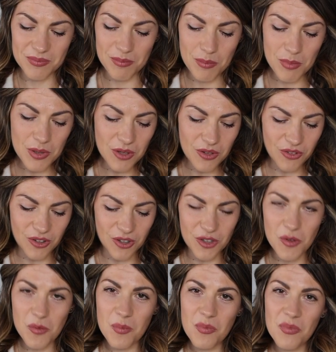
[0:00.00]

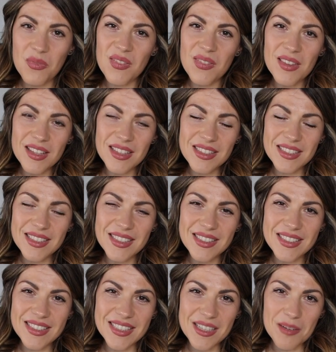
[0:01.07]
beautiful
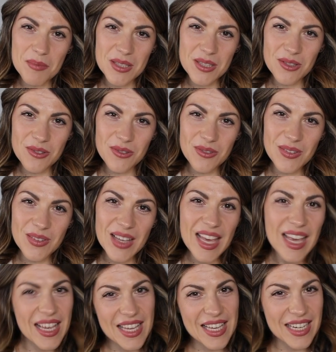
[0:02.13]
tiramisu
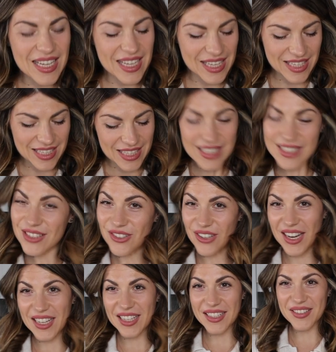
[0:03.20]
in an Easter
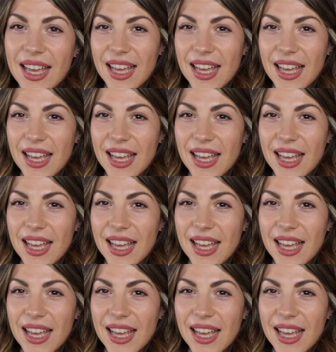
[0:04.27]
egg.